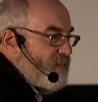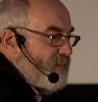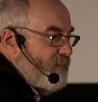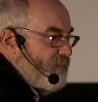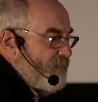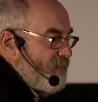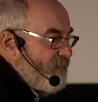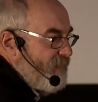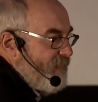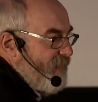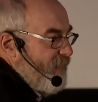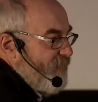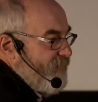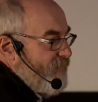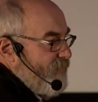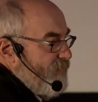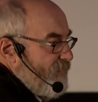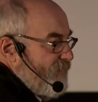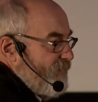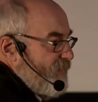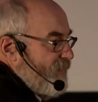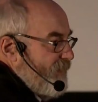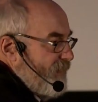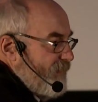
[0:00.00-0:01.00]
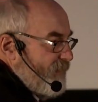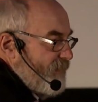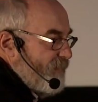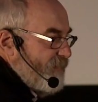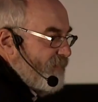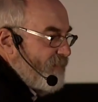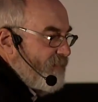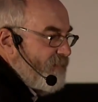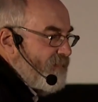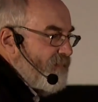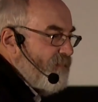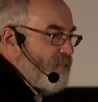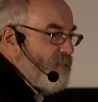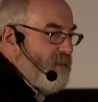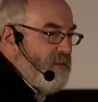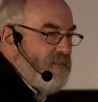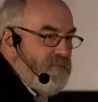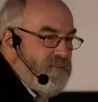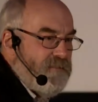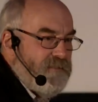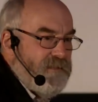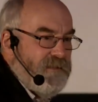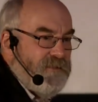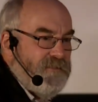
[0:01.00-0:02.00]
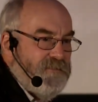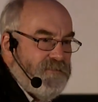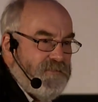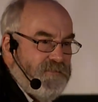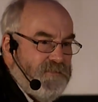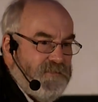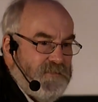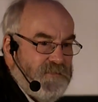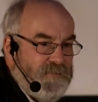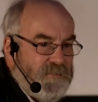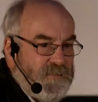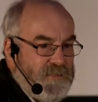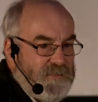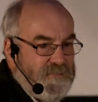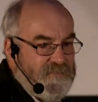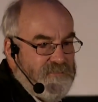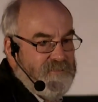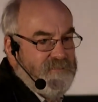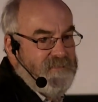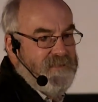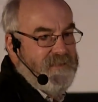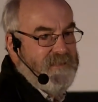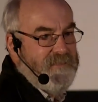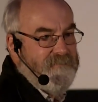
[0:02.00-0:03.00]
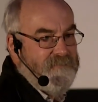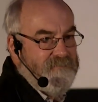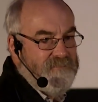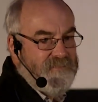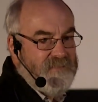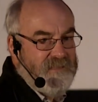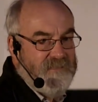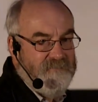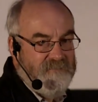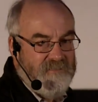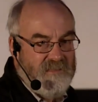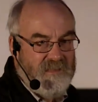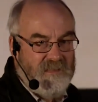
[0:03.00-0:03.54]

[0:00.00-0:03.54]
and you can guess who the targets are of both of those, you can work from there. Yeah?